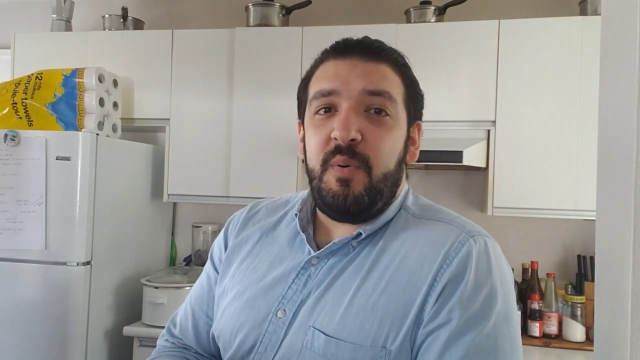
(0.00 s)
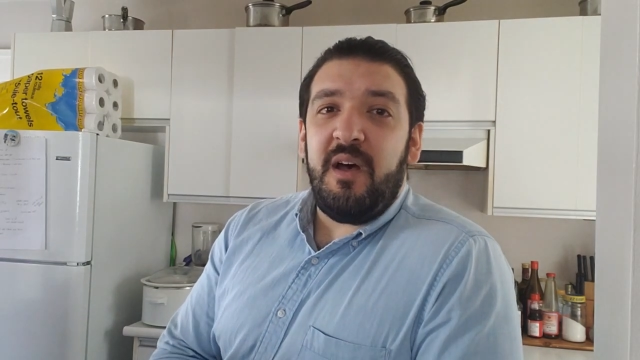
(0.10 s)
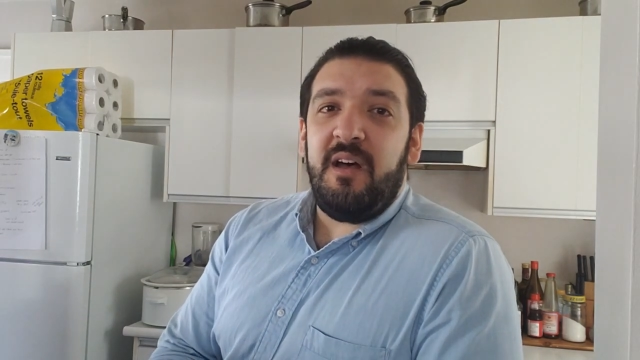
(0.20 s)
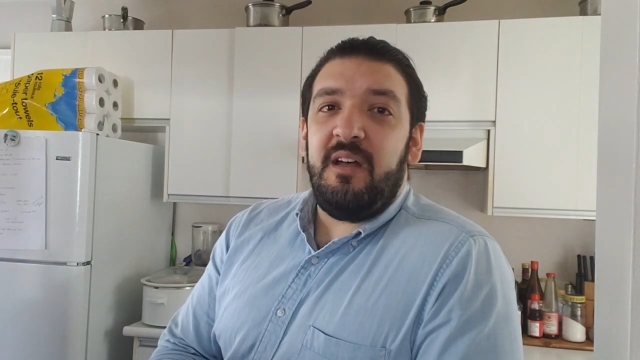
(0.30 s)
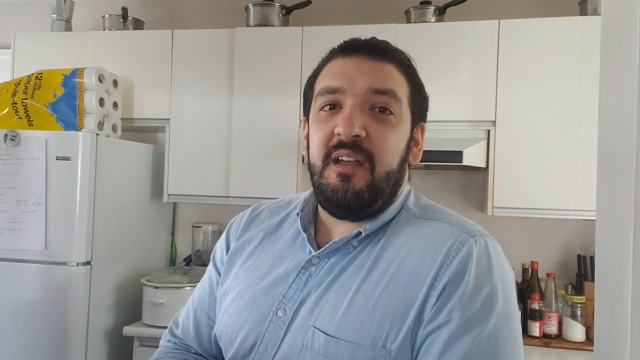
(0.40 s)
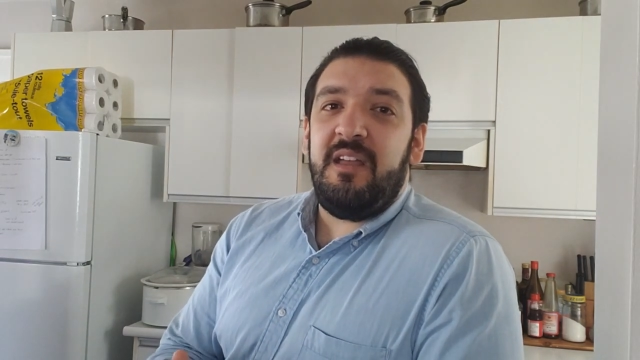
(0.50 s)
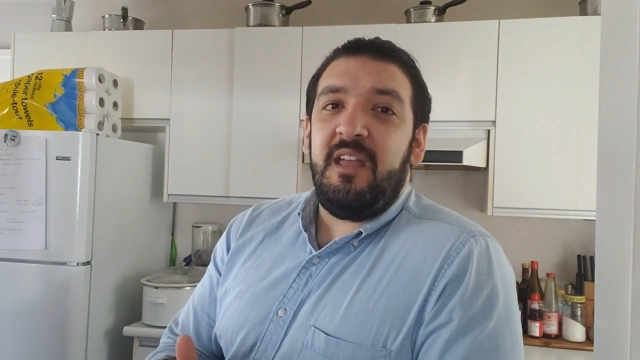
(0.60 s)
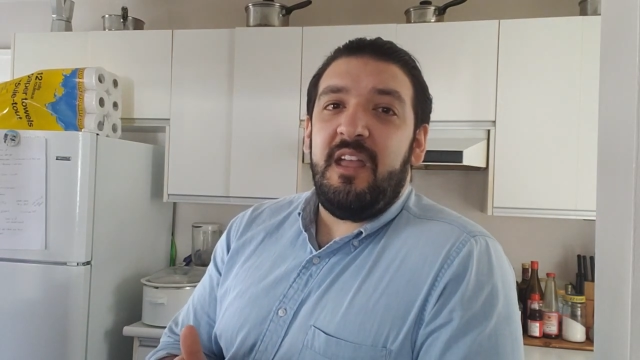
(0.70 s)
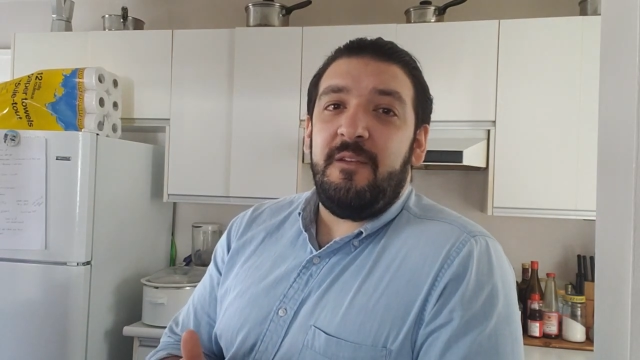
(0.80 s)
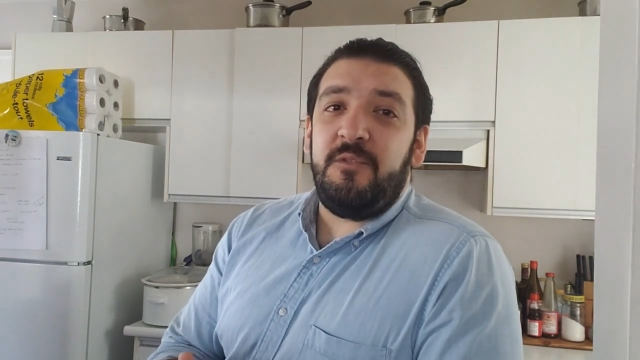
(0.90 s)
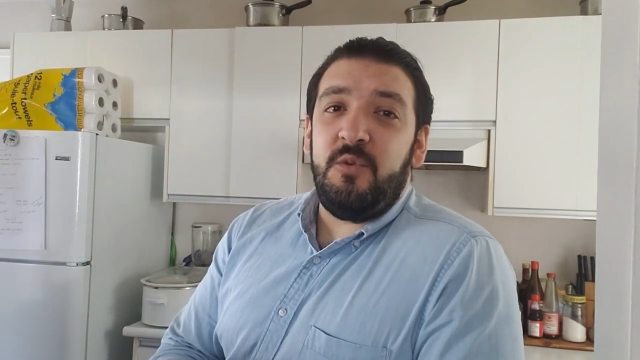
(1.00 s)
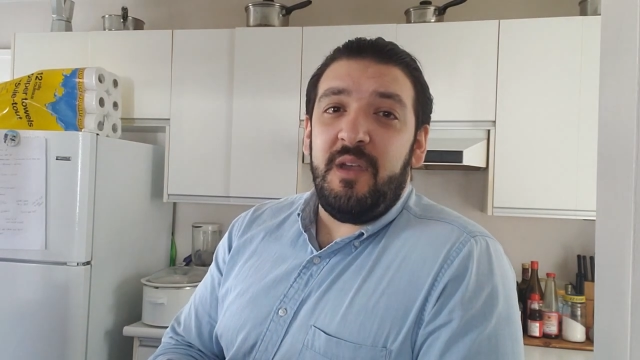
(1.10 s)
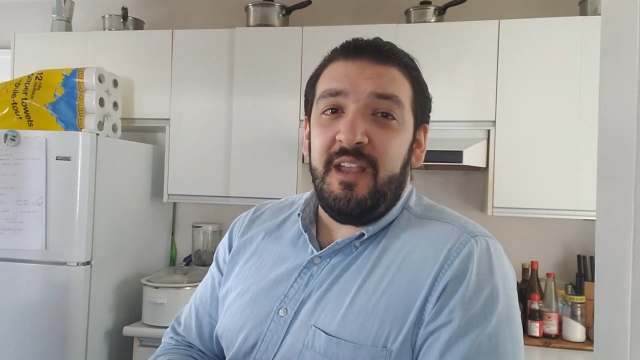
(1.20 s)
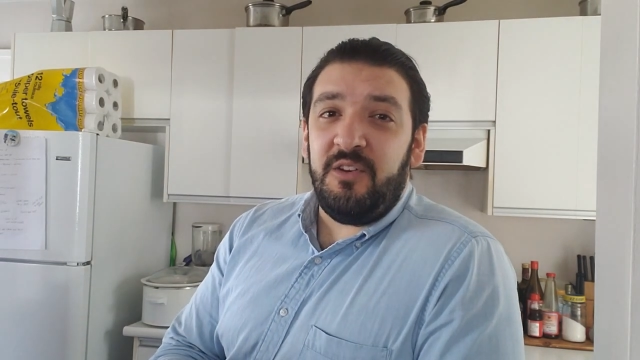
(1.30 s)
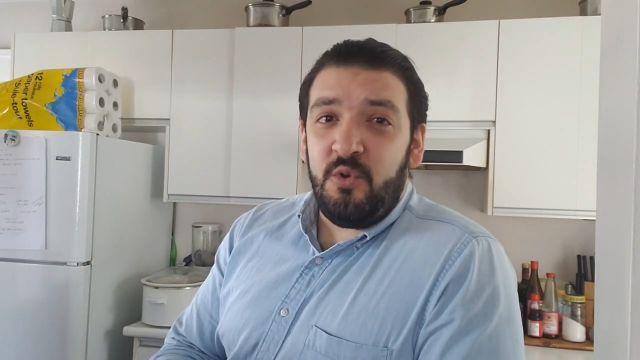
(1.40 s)
but if
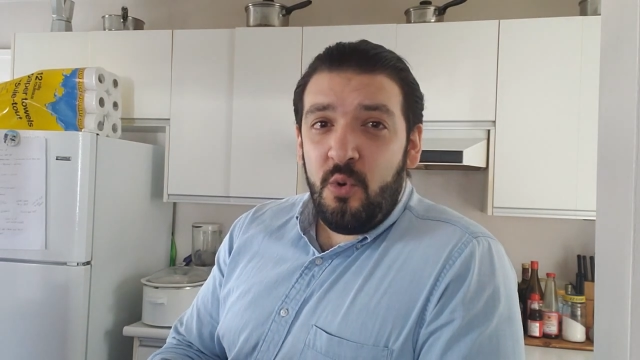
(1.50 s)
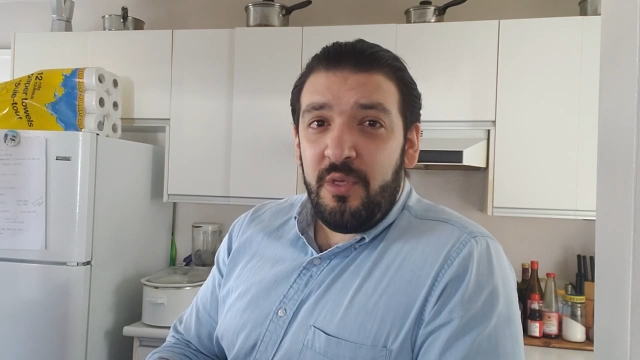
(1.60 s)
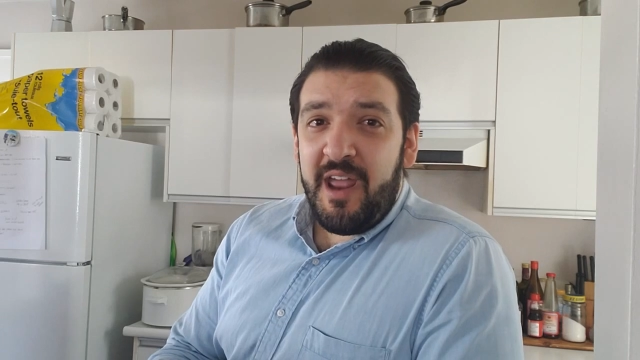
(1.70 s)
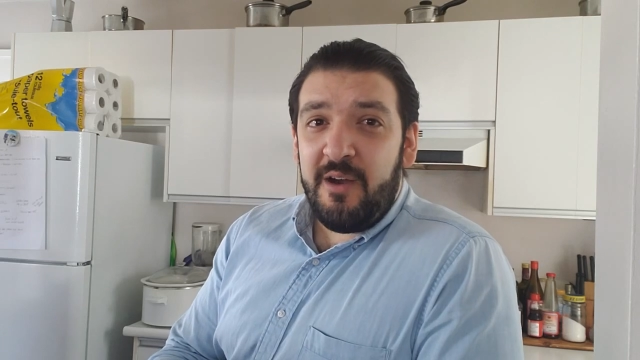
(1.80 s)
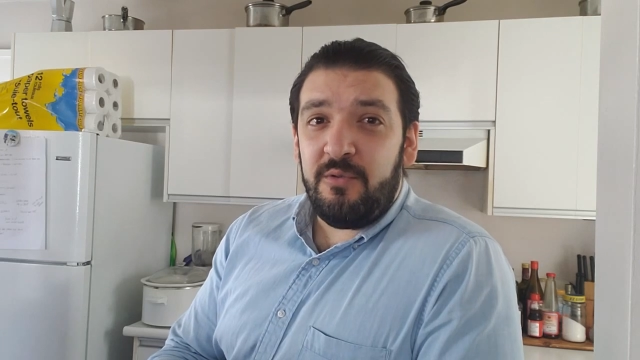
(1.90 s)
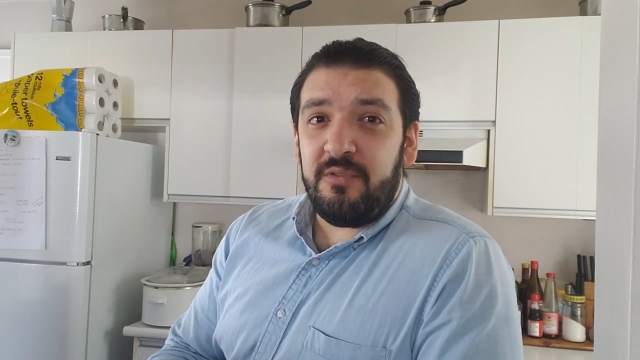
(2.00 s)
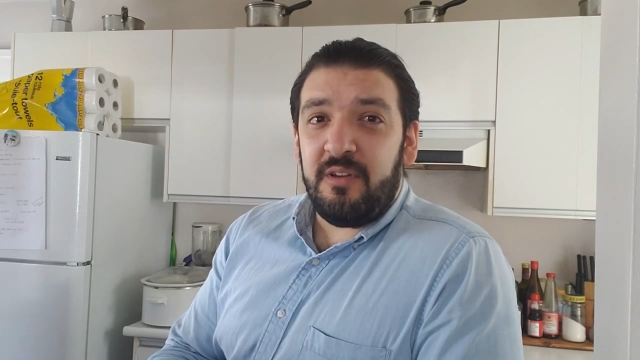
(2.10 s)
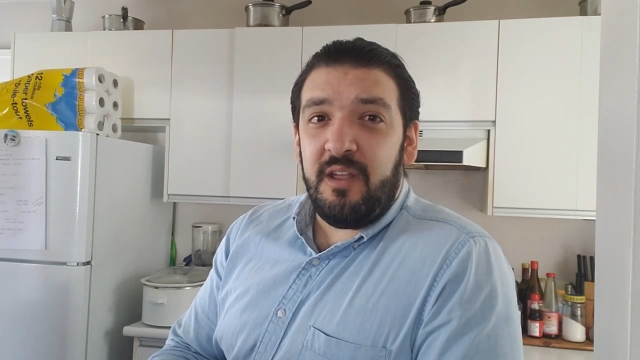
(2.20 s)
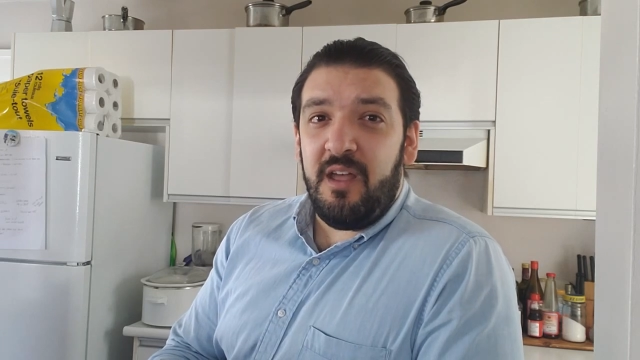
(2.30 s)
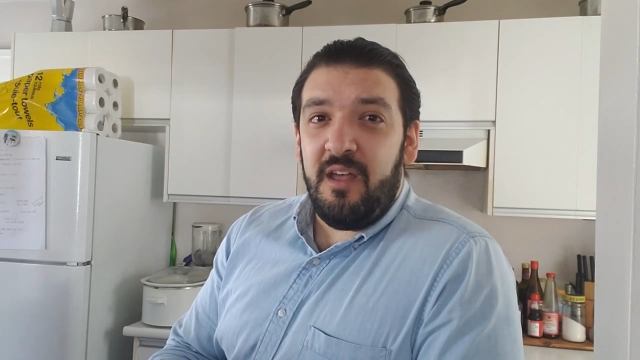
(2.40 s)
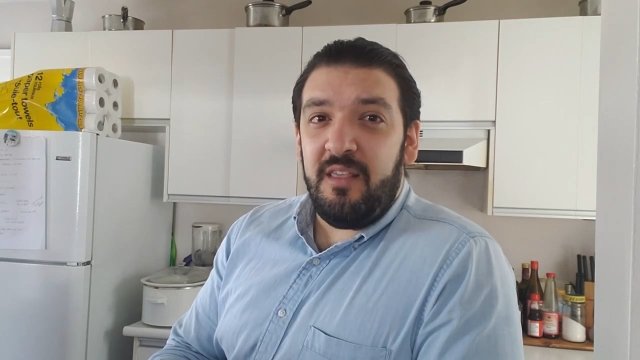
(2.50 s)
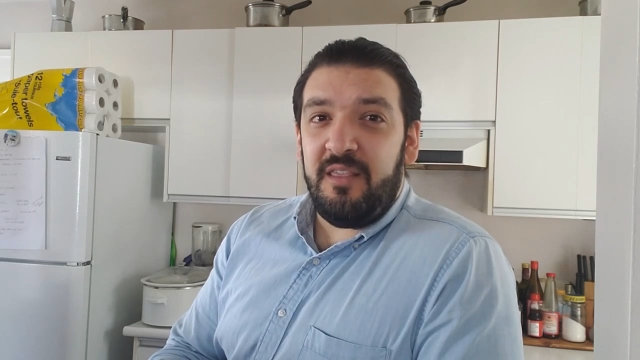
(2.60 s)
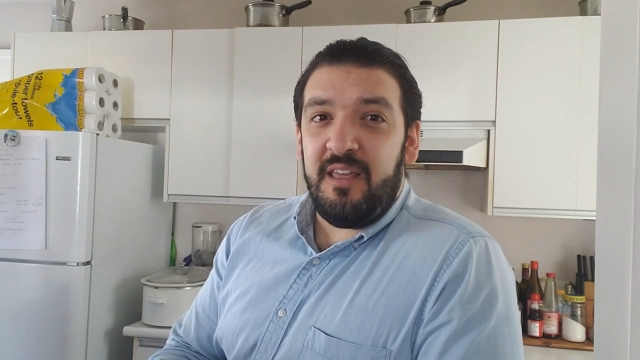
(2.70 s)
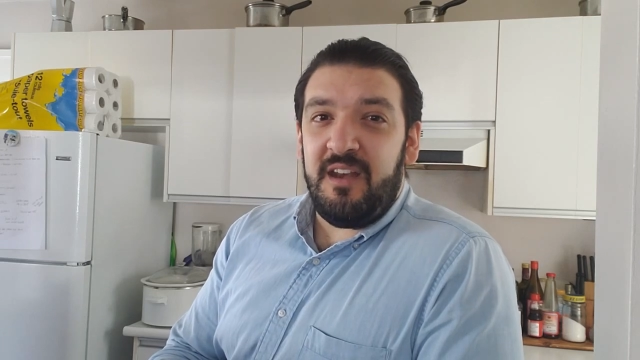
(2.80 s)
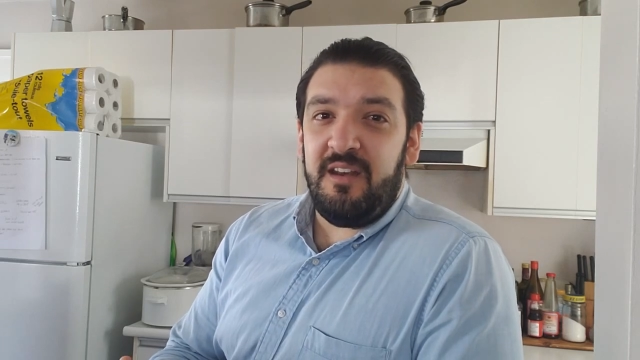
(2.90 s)
you ignore the Herald,
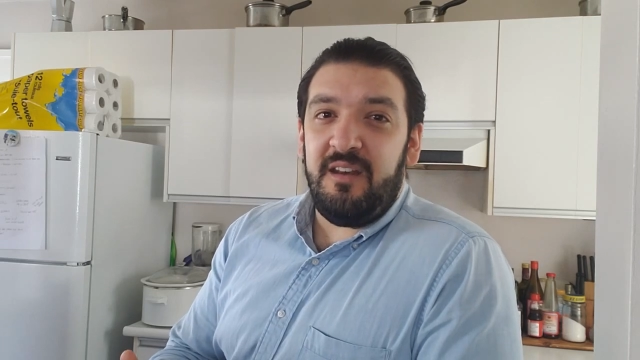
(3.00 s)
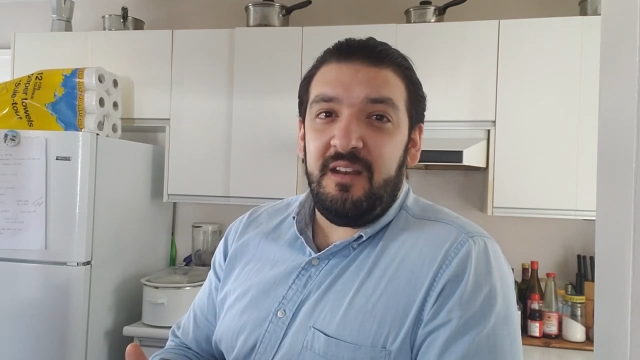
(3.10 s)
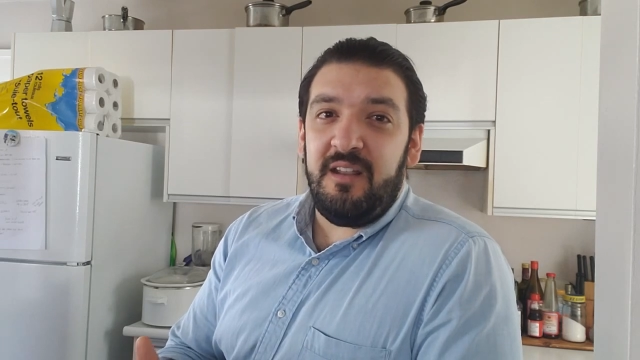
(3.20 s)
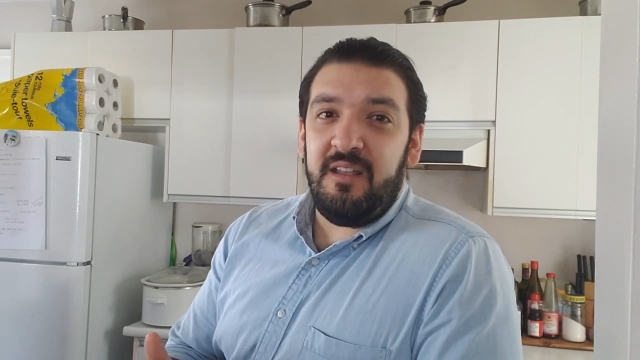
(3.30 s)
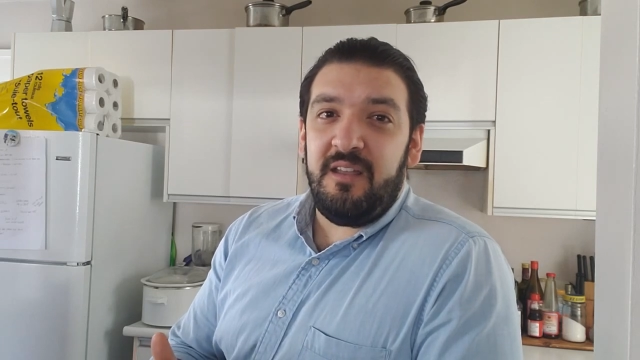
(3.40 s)
then